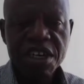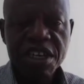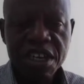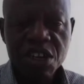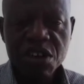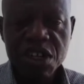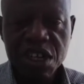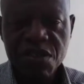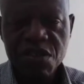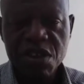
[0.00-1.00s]
In the case of
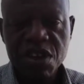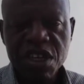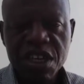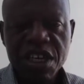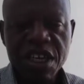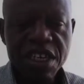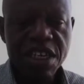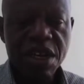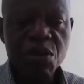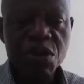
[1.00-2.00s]
sinking fund,
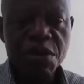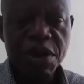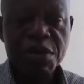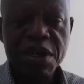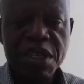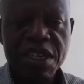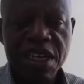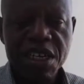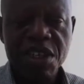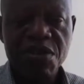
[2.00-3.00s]
with the mathematics
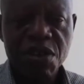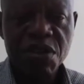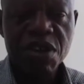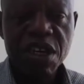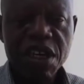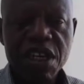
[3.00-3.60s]
that is involved